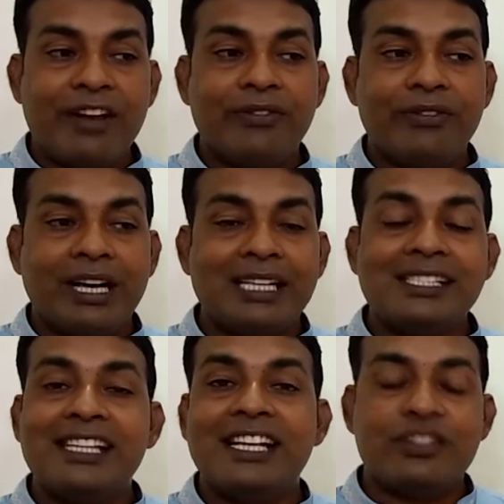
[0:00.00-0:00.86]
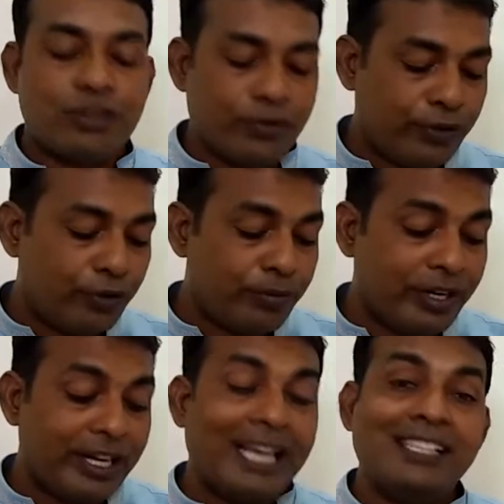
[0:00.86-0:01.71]
have a sense of
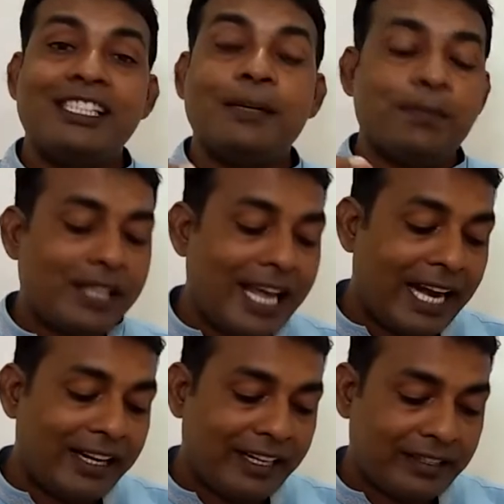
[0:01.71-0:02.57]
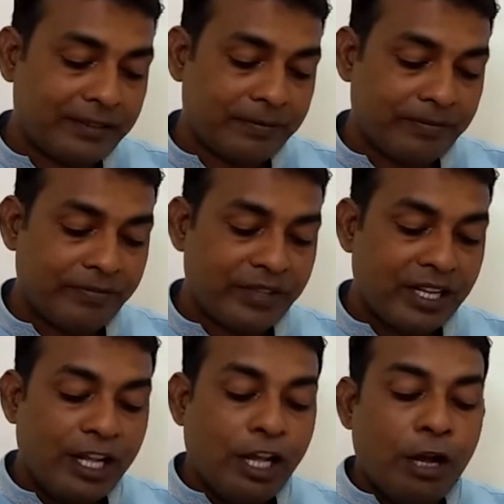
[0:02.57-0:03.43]
humor, and Chips had it.
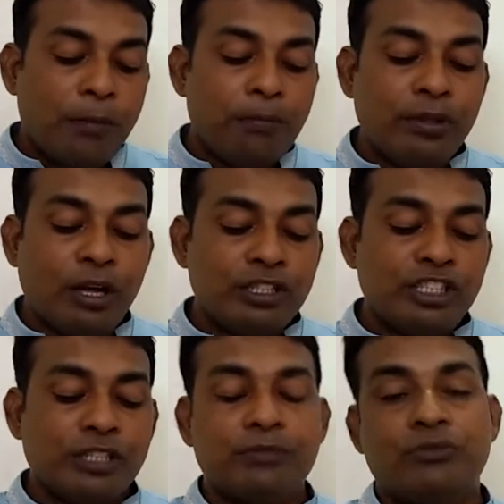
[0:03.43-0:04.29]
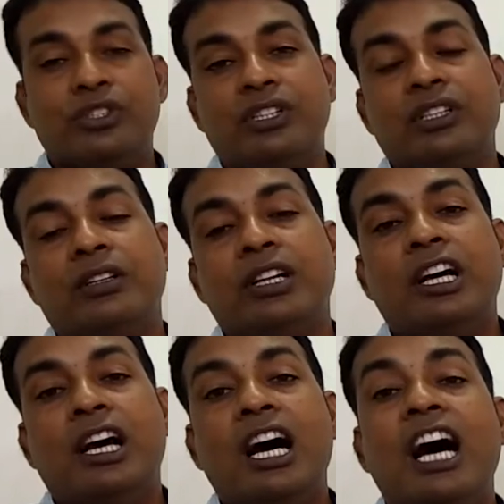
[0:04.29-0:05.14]
Blossomed
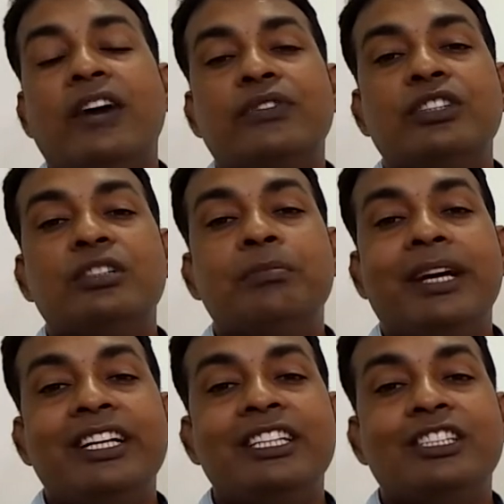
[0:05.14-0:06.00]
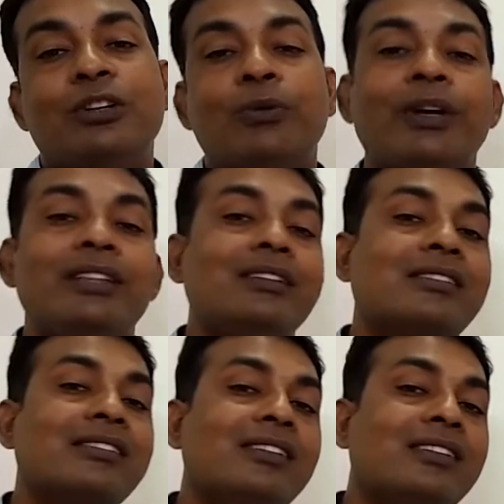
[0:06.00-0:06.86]
after the marriage, when
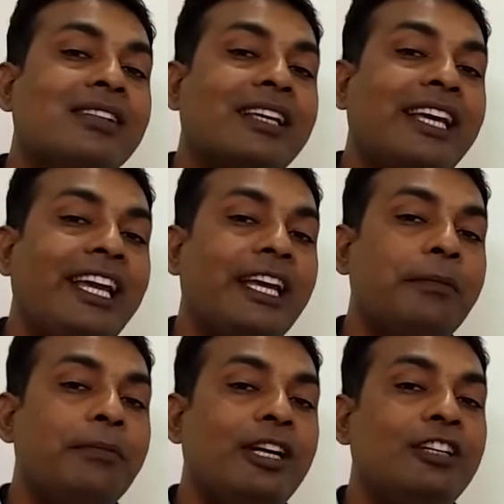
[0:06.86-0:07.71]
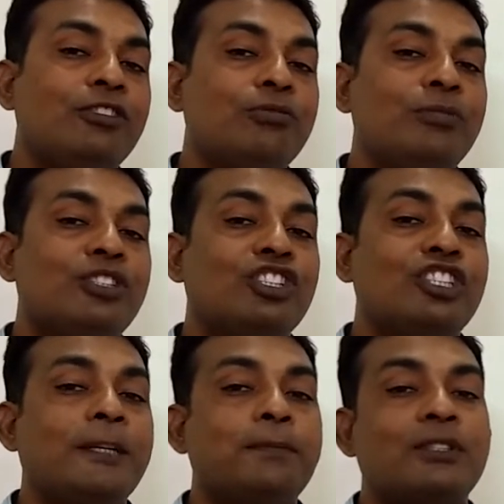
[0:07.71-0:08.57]
this girl came into
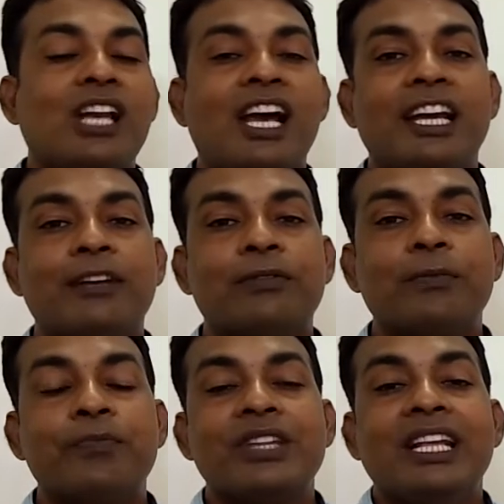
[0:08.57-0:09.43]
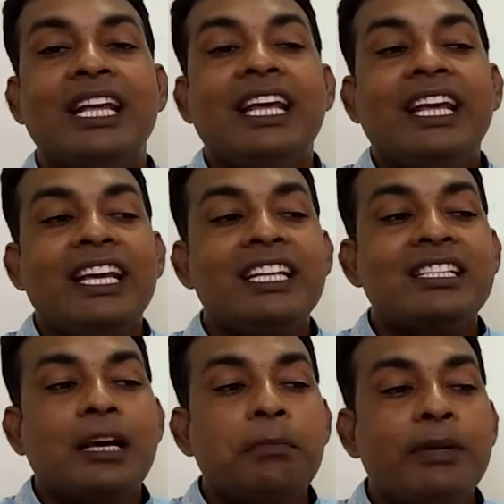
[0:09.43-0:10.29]
Mr. Chips' life,
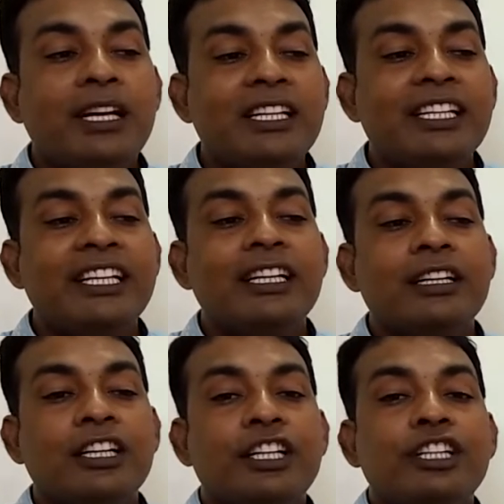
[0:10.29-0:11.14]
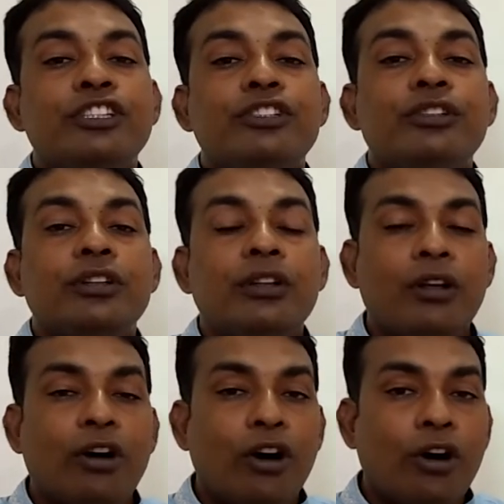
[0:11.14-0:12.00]
his ability
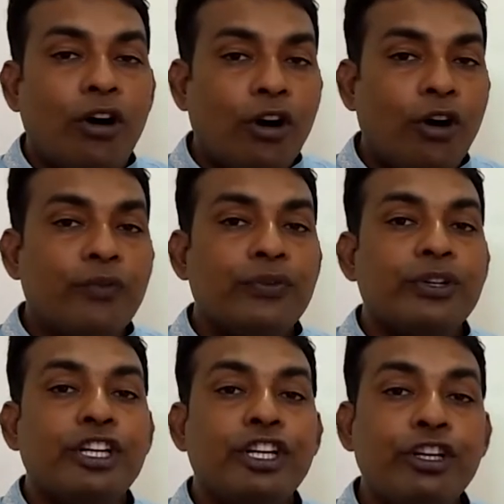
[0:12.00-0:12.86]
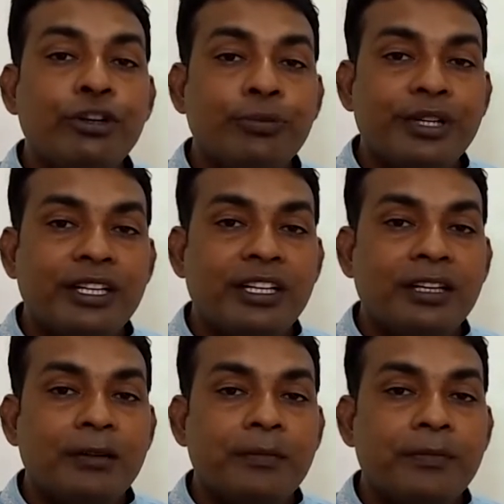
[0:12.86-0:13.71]
of
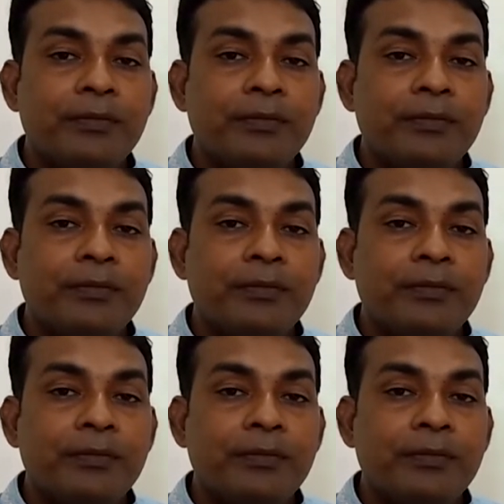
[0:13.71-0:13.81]
humor,